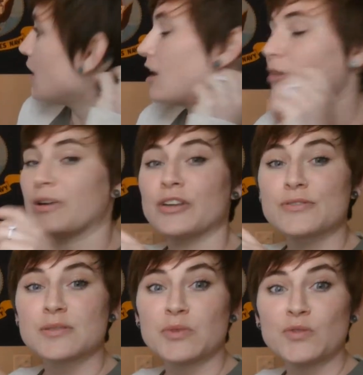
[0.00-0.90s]
I know
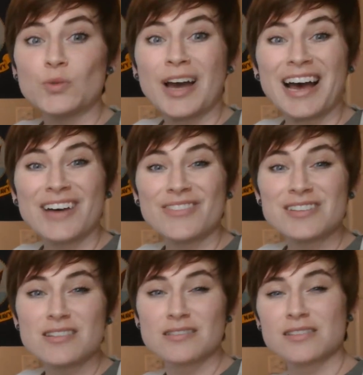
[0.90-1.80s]
some of you have
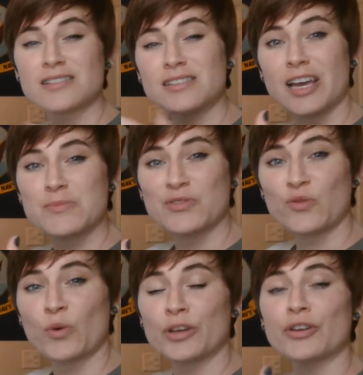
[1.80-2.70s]
this as an assignment
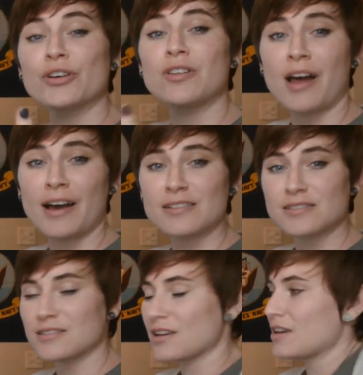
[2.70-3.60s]
for your
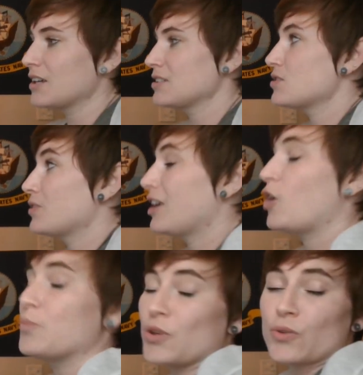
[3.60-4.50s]
class. And so to
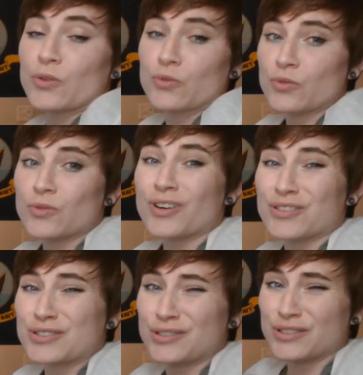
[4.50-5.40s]
help you through, there are
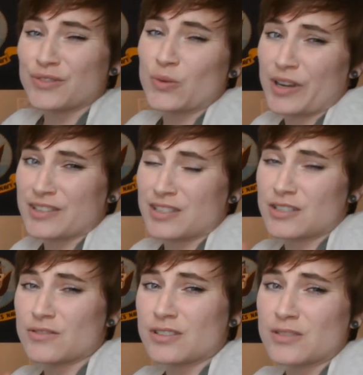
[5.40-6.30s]
two different ways to
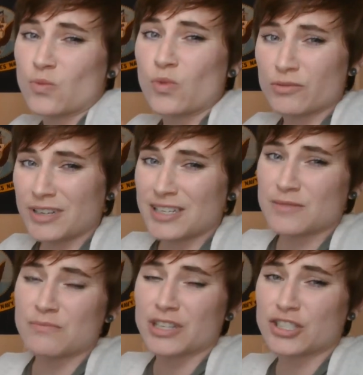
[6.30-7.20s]
do this. One way is
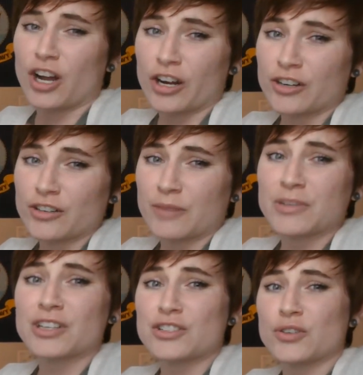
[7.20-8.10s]
much harder. I'm
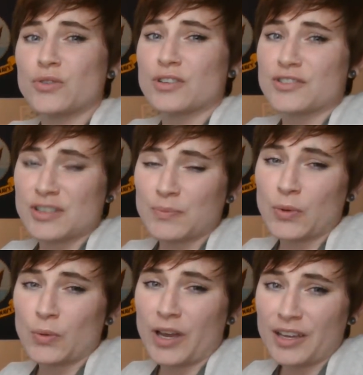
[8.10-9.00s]
going to show you the
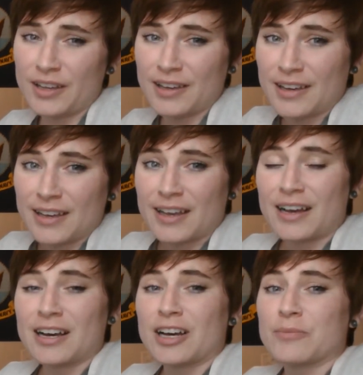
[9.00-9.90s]
simple way.
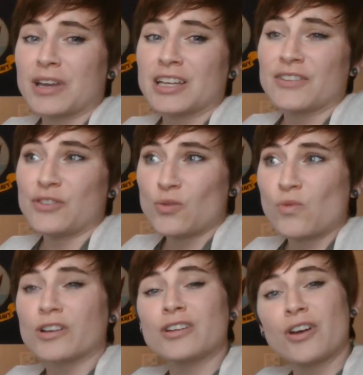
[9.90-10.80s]
And if you
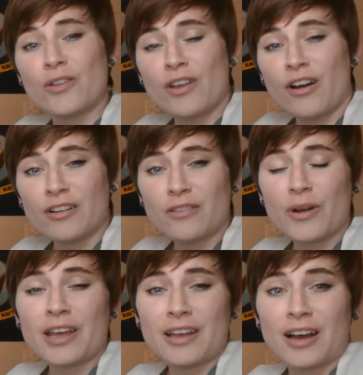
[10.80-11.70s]
want to know the harder
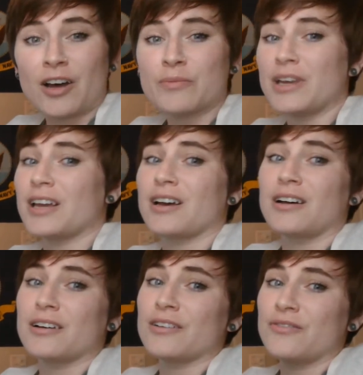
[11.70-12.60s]
way, I'll make
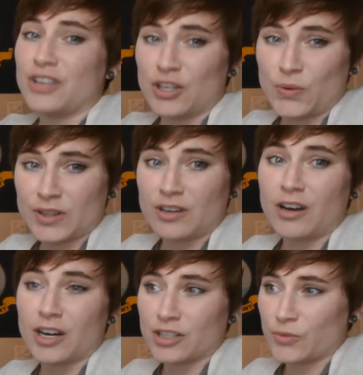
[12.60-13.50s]
a video with the
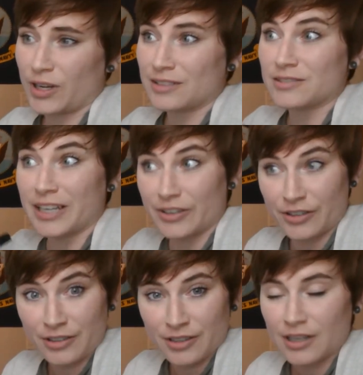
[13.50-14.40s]
harder way later.